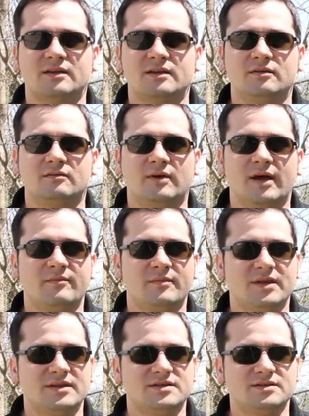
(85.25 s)
I haven't
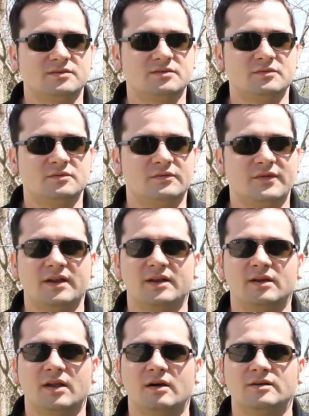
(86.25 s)
been to Fenton
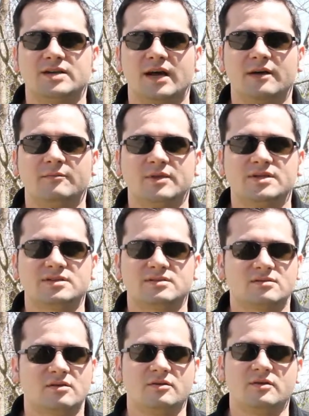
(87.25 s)
in a long time.
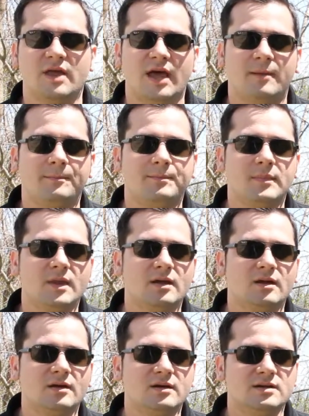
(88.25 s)
Let's go do that.
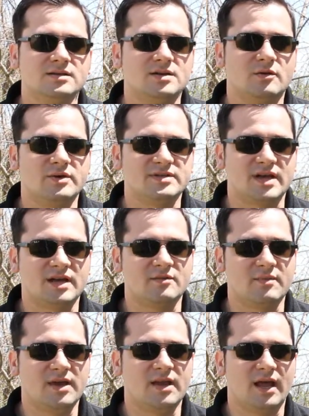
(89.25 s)
So we decided to
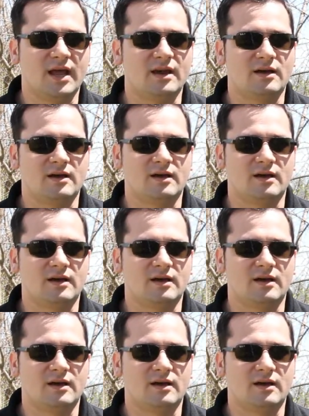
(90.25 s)
meet at